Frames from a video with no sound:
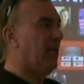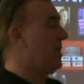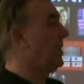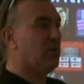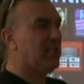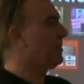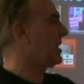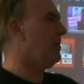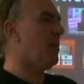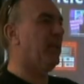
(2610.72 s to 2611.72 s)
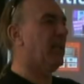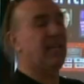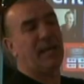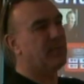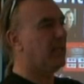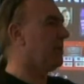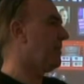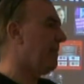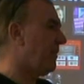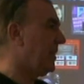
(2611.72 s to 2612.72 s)
and they just kept sending me a bill and I kept sending
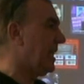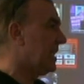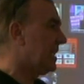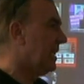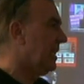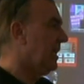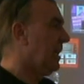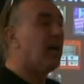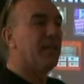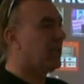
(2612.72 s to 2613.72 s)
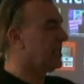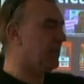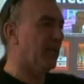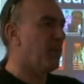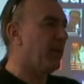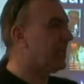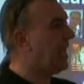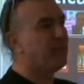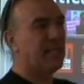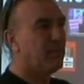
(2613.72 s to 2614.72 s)
them A for Vs, and they kept sending me a bill and
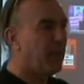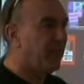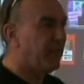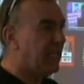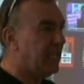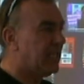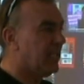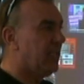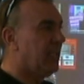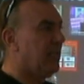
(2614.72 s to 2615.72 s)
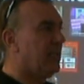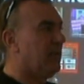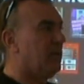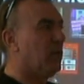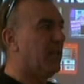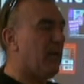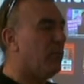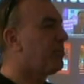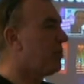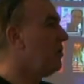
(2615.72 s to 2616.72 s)
kept sending them A for Vs, well, that
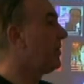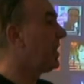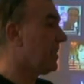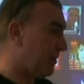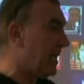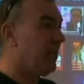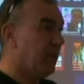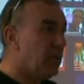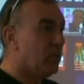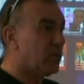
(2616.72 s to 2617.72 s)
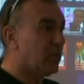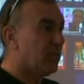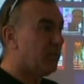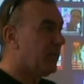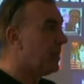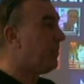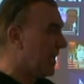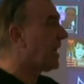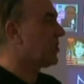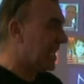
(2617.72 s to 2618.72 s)
would prove that it's being used, that
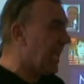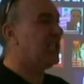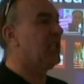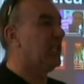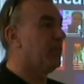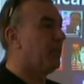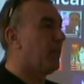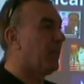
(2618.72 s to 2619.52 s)
they're actually cashing them.